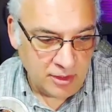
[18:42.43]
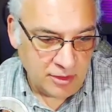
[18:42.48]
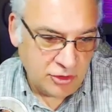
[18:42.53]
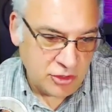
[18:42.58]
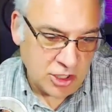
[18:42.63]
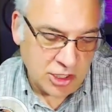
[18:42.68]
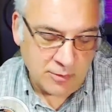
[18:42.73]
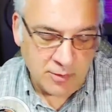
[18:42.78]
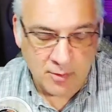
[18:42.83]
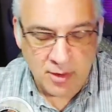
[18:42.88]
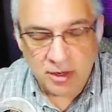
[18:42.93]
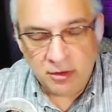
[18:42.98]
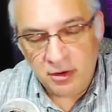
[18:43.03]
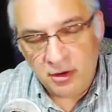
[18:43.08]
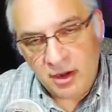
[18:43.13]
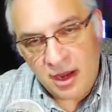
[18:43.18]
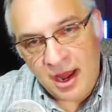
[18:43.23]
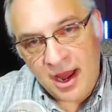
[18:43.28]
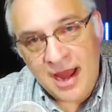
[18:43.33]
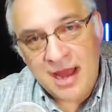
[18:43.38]
it took them
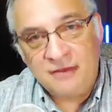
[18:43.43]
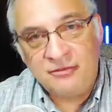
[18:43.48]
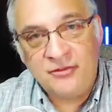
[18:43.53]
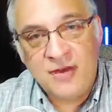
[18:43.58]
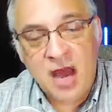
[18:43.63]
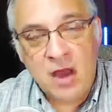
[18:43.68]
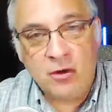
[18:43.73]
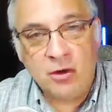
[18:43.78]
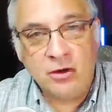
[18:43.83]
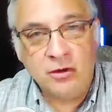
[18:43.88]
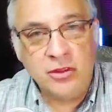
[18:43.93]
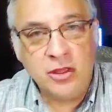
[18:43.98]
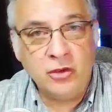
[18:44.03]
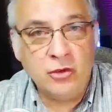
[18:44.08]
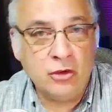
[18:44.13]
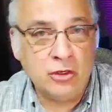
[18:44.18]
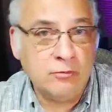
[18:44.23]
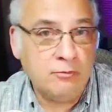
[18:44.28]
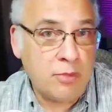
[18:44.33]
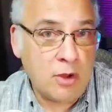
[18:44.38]
about a half hour. They
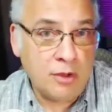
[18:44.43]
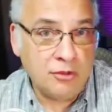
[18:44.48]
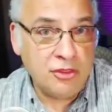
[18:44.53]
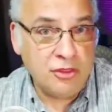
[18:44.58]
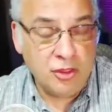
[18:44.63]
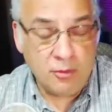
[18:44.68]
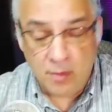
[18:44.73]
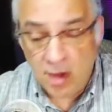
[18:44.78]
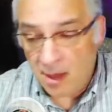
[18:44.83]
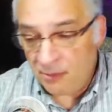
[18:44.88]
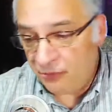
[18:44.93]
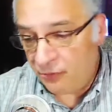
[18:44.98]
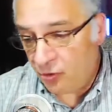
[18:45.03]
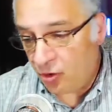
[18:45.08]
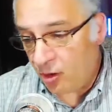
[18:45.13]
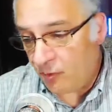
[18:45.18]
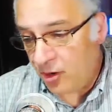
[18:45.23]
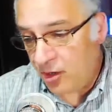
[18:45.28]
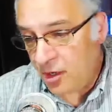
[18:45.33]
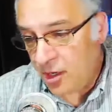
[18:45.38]
hooked both of them up
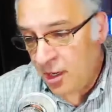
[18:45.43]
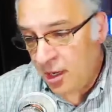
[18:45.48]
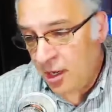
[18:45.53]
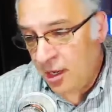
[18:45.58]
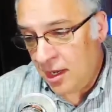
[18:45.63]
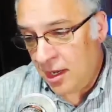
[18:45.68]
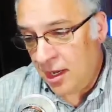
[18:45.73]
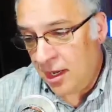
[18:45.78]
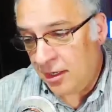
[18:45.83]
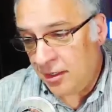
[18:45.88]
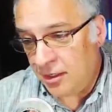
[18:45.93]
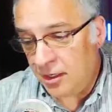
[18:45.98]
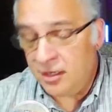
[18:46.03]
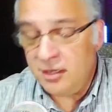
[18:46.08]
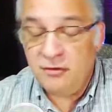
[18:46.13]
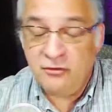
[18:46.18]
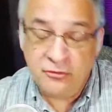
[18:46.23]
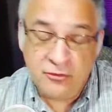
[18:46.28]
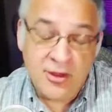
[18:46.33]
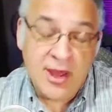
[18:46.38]
for me. And
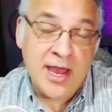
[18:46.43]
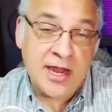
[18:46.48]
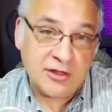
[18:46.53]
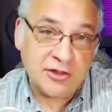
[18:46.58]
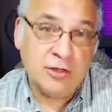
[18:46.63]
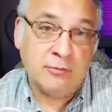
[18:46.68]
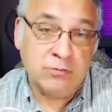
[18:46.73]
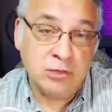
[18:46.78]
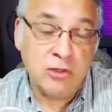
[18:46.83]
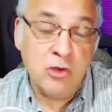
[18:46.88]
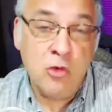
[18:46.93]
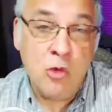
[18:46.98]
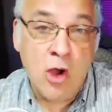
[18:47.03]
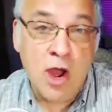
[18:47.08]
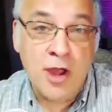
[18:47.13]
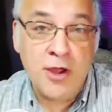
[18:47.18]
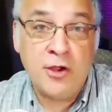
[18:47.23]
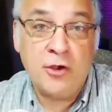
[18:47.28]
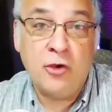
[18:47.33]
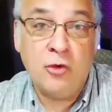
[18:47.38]
in fact, the blue
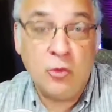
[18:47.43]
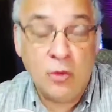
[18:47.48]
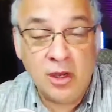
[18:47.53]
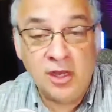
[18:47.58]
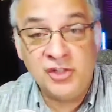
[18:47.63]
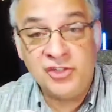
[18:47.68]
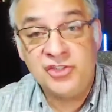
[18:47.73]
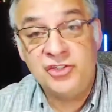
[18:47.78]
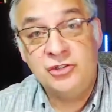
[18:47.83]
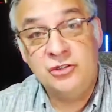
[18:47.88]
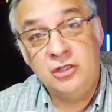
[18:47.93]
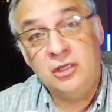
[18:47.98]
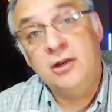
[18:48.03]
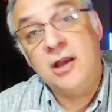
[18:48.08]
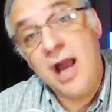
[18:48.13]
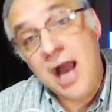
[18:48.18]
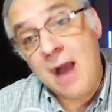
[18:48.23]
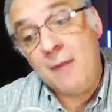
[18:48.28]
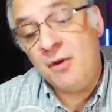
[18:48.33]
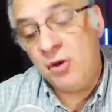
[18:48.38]
wire was the
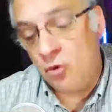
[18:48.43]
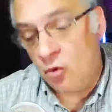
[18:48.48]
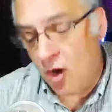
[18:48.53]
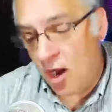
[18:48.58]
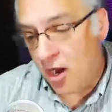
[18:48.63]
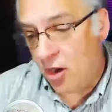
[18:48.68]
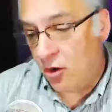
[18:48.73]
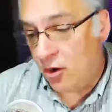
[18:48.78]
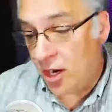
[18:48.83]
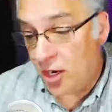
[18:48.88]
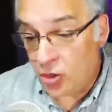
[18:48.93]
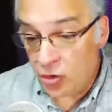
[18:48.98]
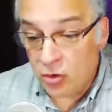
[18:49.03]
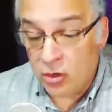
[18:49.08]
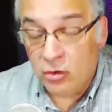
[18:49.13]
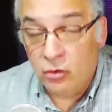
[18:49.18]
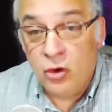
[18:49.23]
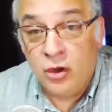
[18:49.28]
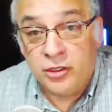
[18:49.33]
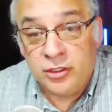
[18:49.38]
common wire, and I
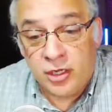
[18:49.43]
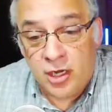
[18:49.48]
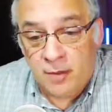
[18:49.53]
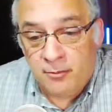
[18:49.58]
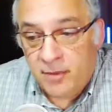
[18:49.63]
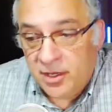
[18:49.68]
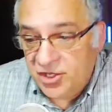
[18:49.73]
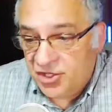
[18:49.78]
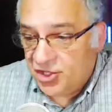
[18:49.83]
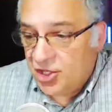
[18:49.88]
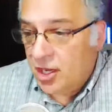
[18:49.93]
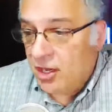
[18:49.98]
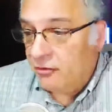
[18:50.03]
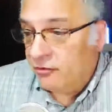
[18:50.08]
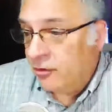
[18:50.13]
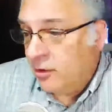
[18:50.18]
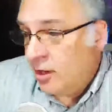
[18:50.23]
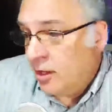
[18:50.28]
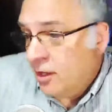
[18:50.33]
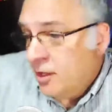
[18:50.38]
could have hooked it up
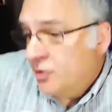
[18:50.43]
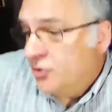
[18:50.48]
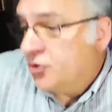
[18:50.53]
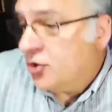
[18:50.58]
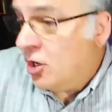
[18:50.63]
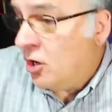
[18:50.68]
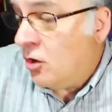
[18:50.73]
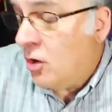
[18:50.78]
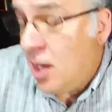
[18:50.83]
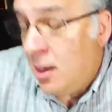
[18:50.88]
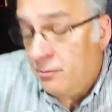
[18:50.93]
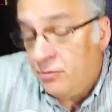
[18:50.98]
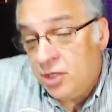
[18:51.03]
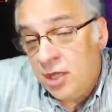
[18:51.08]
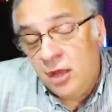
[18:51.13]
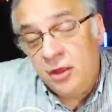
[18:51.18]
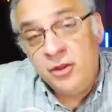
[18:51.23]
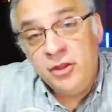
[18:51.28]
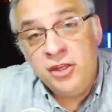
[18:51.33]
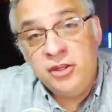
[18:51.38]
myself. So I'm
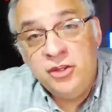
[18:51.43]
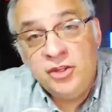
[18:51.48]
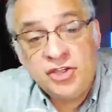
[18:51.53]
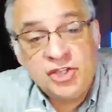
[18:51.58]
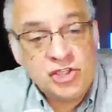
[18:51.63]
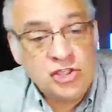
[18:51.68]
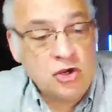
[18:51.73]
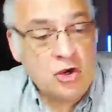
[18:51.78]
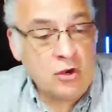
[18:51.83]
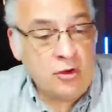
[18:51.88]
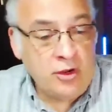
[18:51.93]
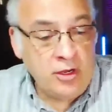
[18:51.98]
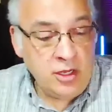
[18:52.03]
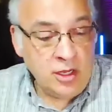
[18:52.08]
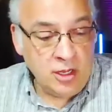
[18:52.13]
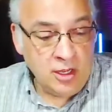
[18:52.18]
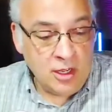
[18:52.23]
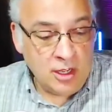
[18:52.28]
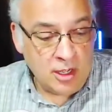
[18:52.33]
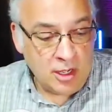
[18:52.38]
telling you this
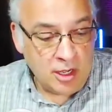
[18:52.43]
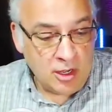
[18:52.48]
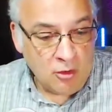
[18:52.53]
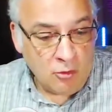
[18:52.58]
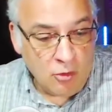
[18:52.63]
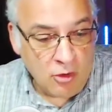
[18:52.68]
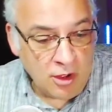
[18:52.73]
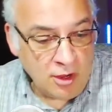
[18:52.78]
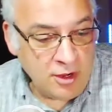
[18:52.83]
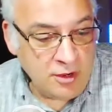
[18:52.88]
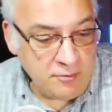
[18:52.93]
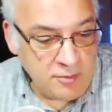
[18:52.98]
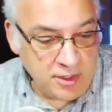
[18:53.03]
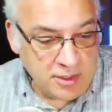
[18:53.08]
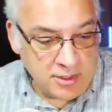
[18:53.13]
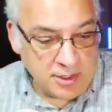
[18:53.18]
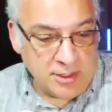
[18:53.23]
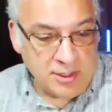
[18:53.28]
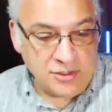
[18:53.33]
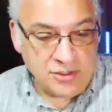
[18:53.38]
story, one,
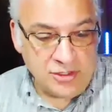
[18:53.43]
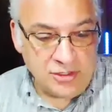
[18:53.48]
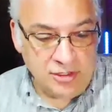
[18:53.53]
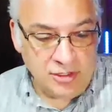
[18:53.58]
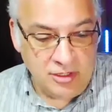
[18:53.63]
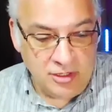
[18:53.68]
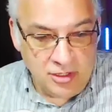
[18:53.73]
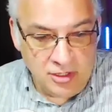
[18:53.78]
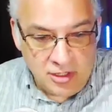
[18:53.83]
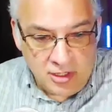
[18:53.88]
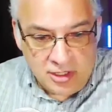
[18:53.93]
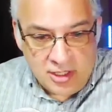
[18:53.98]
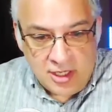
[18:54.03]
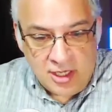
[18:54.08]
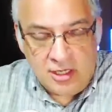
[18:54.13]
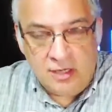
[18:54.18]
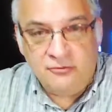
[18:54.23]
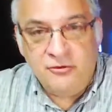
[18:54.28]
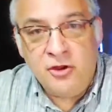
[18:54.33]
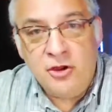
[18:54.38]
because,
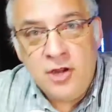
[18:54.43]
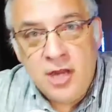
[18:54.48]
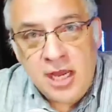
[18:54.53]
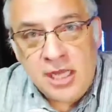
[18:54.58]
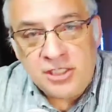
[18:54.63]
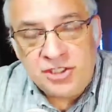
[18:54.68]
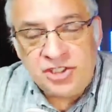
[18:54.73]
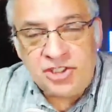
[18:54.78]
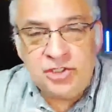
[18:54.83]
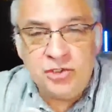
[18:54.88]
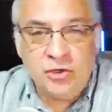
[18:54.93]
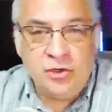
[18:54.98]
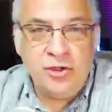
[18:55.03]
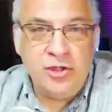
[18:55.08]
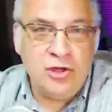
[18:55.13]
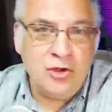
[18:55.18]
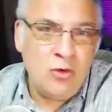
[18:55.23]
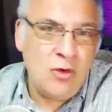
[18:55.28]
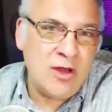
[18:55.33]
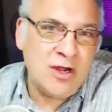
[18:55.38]
again, if you're not
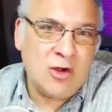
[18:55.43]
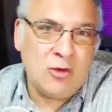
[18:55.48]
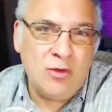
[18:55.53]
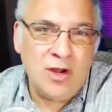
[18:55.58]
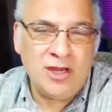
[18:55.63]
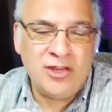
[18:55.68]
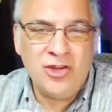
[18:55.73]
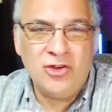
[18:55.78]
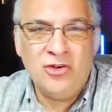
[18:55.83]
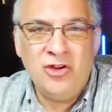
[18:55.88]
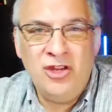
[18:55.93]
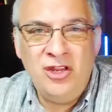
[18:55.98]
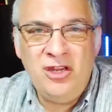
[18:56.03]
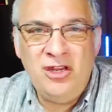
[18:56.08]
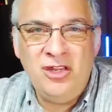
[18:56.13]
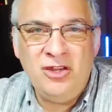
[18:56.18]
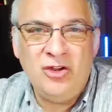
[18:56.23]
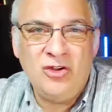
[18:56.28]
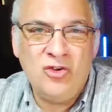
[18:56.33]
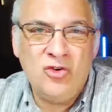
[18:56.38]
sure, you don't want to wreck your
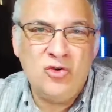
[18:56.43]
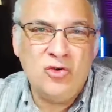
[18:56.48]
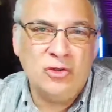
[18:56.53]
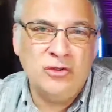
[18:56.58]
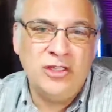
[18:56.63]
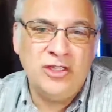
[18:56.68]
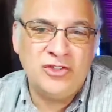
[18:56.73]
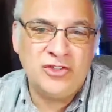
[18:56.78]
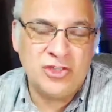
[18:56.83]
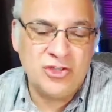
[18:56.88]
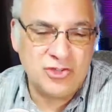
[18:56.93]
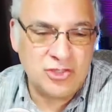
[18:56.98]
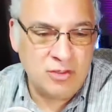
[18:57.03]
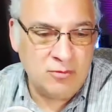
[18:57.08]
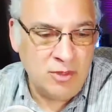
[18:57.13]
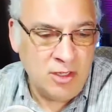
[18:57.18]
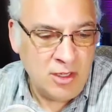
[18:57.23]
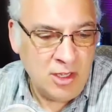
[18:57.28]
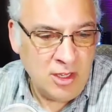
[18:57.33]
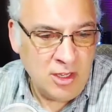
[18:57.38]
heating and cooling
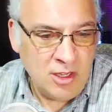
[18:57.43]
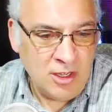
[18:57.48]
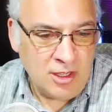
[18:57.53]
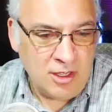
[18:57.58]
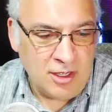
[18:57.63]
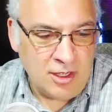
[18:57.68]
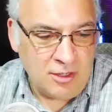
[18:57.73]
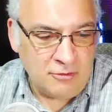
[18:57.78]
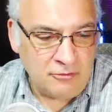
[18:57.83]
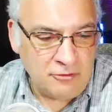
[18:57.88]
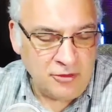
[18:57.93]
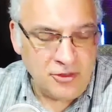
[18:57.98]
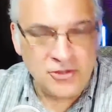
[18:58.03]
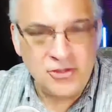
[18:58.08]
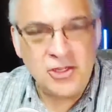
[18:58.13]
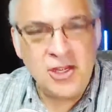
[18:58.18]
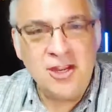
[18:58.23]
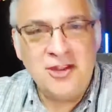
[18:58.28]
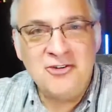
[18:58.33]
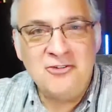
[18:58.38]
system. For the
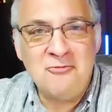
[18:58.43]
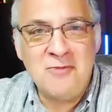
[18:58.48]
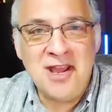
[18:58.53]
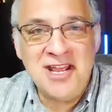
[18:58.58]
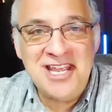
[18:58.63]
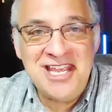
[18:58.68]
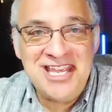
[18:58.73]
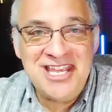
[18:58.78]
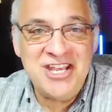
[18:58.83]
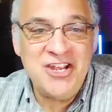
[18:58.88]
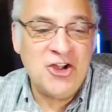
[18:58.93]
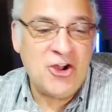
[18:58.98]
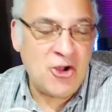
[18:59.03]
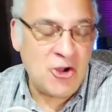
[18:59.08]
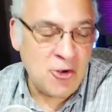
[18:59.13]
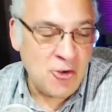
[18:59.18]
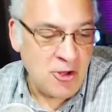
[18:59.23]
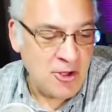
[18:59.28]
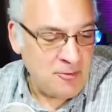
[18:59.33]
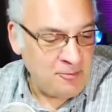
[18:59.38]
sake of my
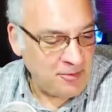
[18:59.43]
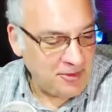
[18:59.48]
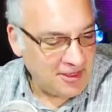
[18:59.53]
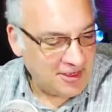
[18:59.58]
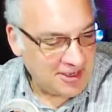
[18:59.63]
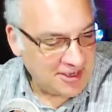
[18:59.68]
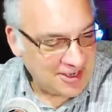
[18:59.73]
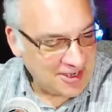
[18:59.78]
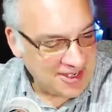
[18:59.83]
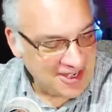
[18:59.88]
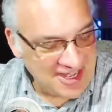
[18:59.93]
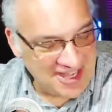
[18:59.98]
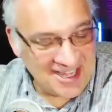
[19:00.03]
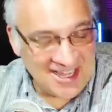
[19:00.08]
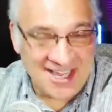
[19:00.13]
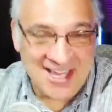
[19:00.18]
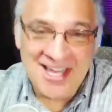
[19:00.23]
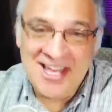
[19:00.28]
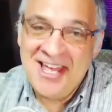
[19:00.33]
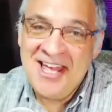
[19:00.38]
ego,
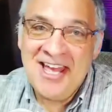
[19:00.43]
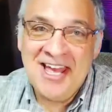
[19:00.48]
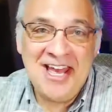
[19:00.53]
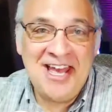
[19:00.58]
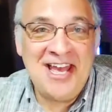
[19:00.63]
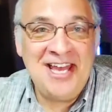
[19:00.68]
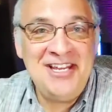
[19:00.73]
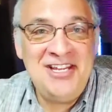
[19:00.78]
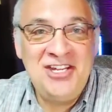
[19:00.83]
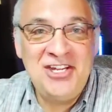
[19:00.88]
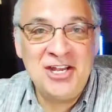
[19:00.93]
I